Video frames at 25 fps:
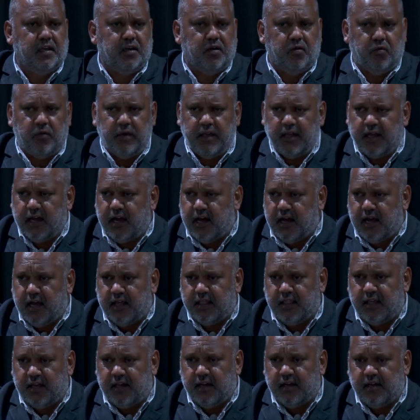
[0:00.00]
We are
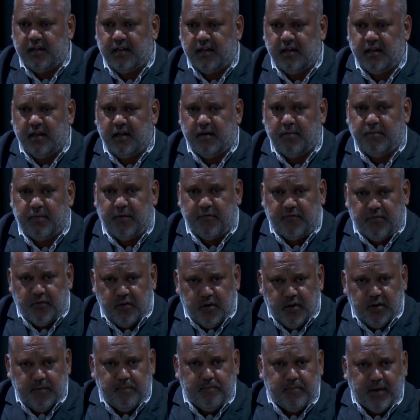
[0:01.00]
the
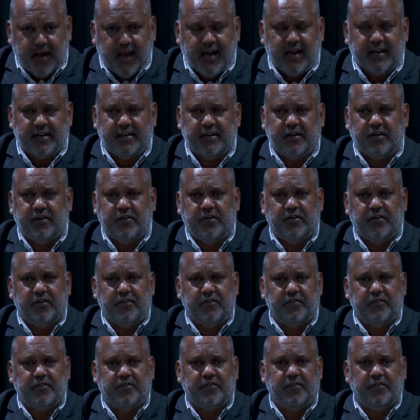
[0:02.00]
preferred partner of